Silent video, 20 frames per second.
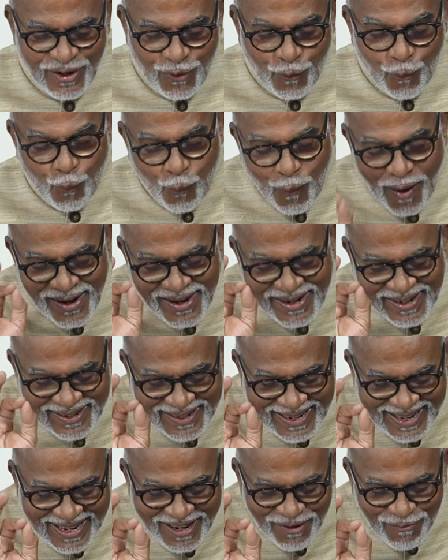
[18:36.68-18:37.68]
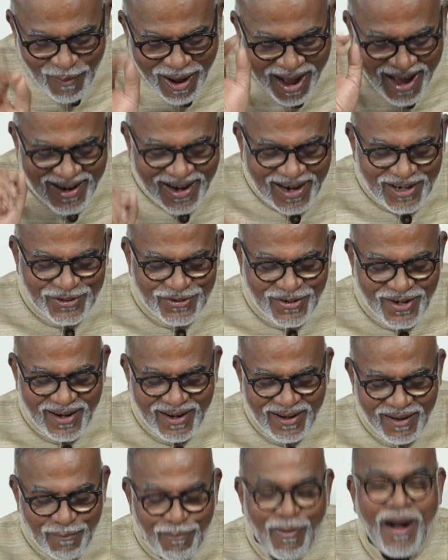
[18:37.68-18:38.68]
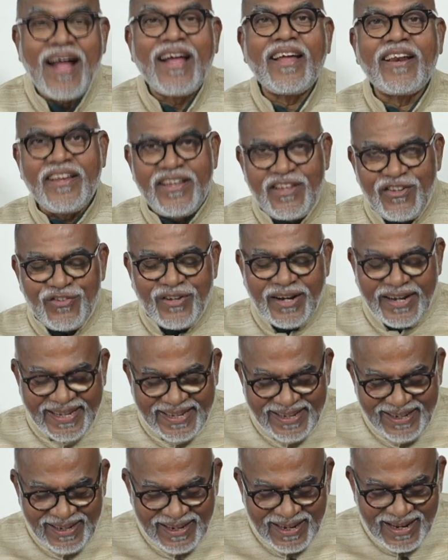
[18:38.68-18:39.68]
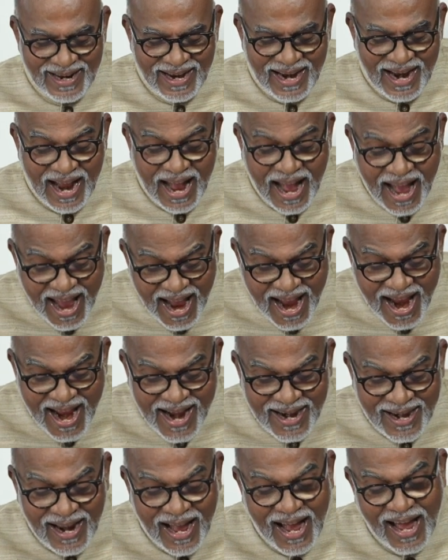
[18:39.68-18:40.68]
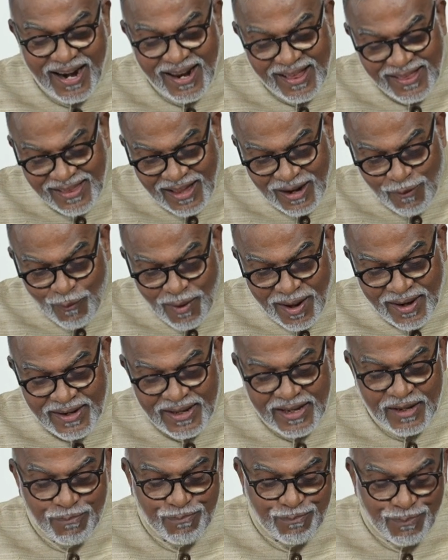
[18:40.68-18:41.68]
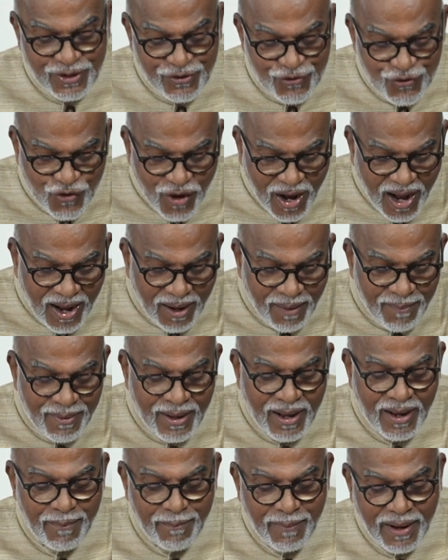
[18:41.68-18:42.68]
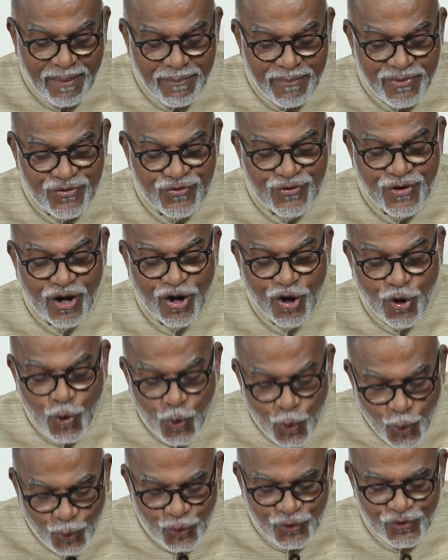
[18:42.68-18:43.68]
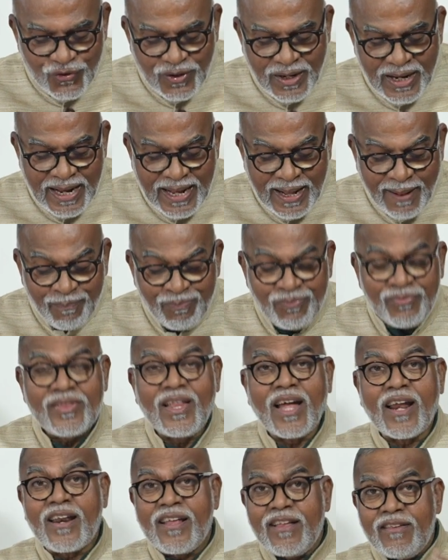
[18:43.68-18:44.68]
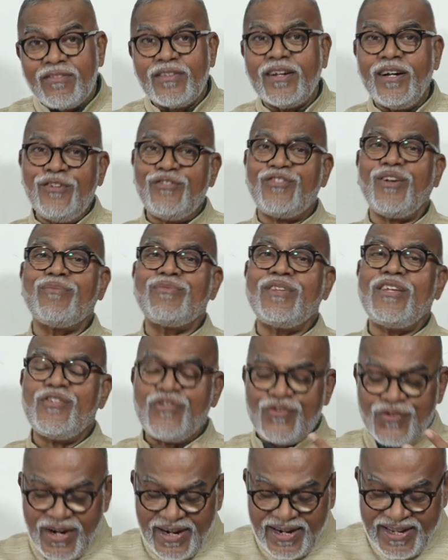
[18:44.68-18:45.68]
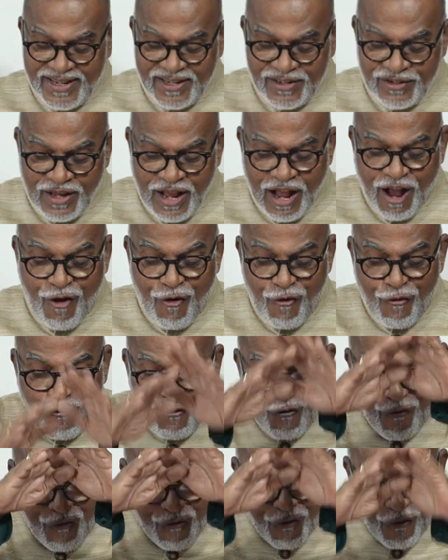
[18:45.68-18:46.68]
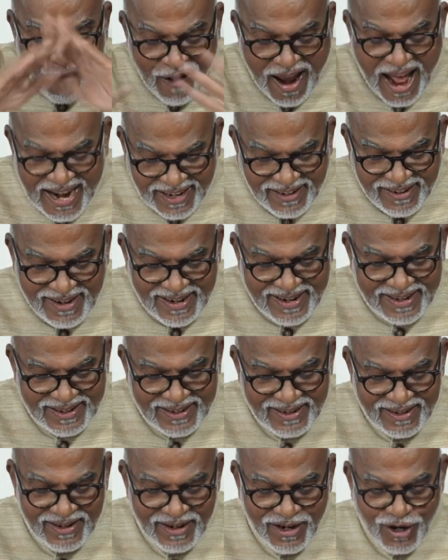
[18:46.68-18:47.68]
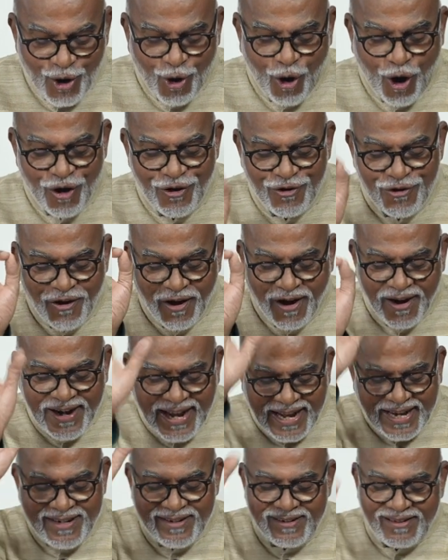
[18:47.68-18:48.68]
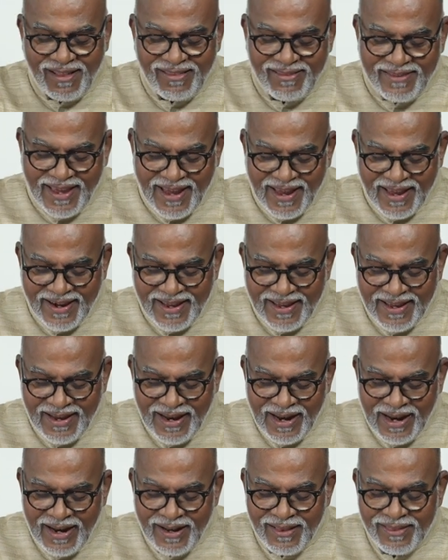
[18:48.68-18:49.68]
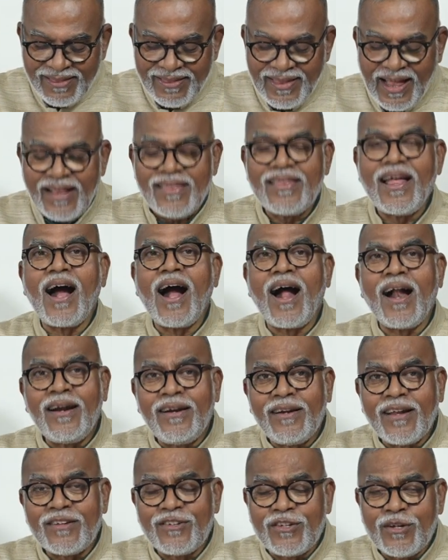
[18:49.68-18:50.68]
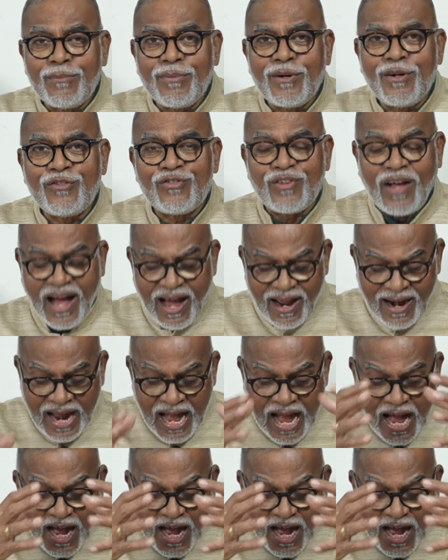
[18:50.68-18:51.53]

one in Maharashtra by Risley and another one in Punjab by Mr. Rose. The results of these studies flatly contradict the theory that the untouchables are